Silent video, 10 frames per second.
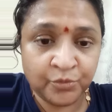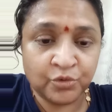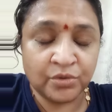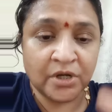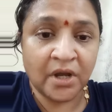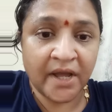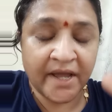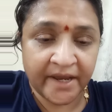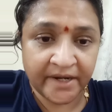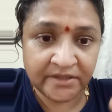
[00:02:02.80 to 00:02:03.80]
mover,
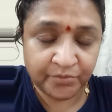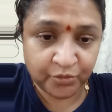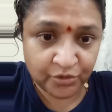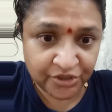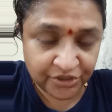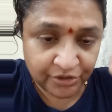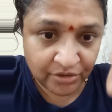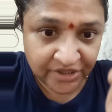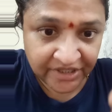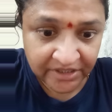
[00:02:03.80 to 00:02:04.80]
and push
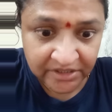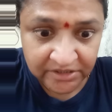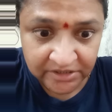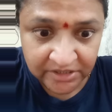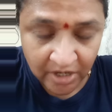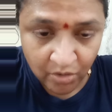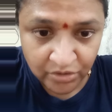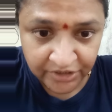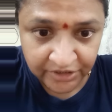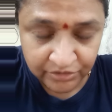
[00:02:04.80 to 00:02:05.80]
your needle
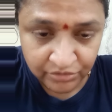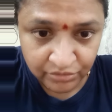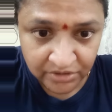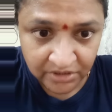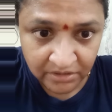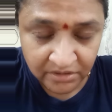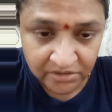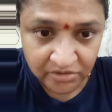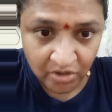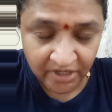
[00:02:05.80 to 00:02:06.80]
down into the
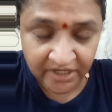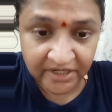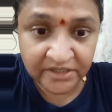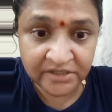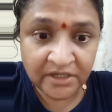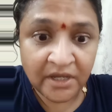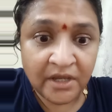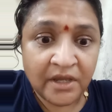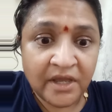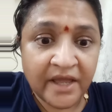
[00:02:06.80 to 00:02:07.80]
socket,
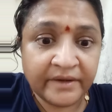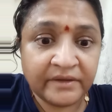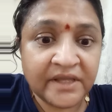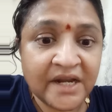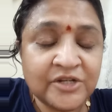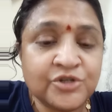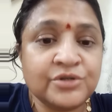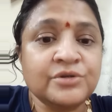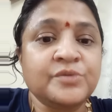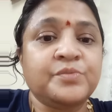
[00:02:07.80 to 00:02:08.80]
and that
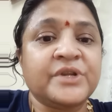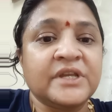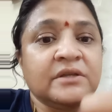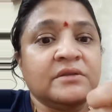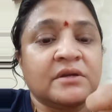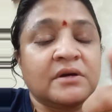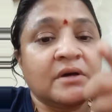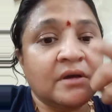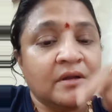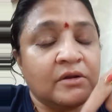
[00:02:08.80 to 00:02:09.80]
should bring
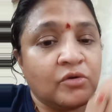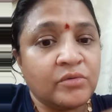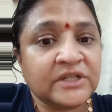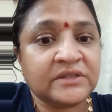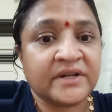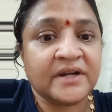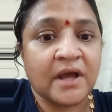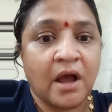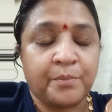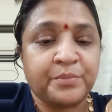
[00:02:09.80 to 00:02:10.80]
the lower thread
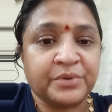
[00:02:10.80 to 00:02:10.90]
up.